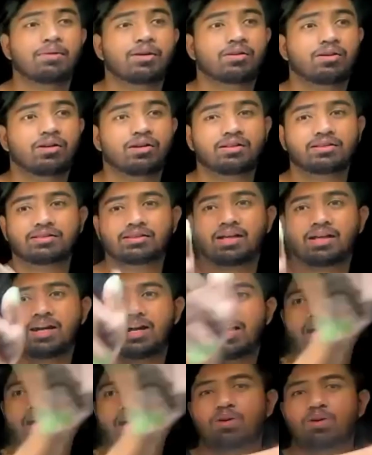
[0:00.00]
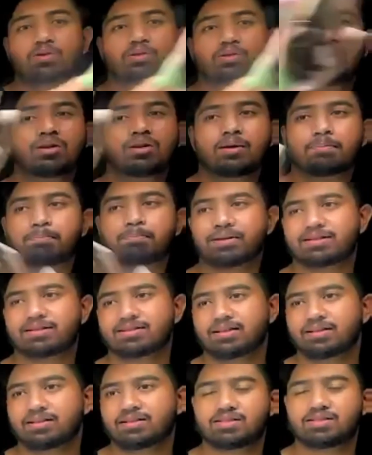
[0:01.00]
across how to
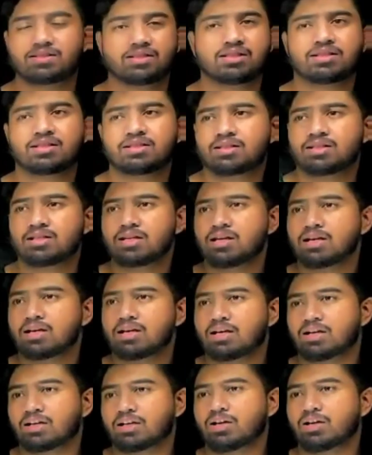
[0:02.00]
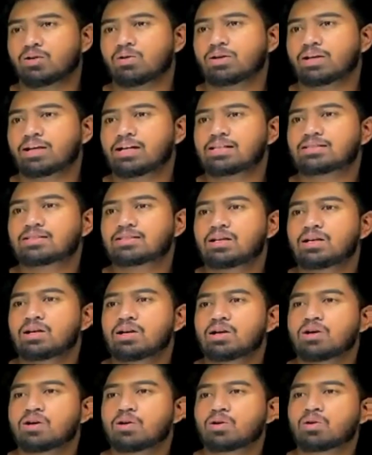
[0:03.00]
represent, okay, or else
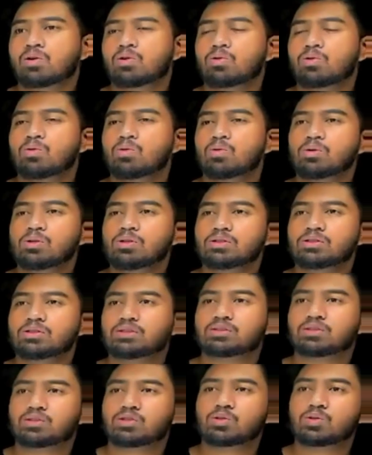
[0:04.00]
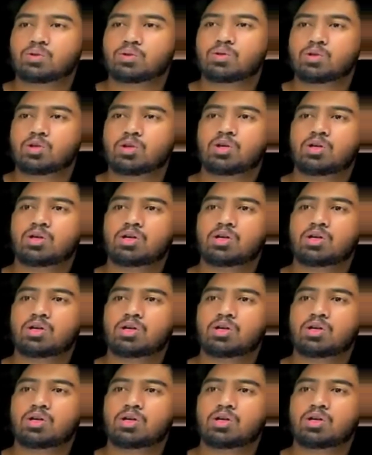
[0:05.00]
rules for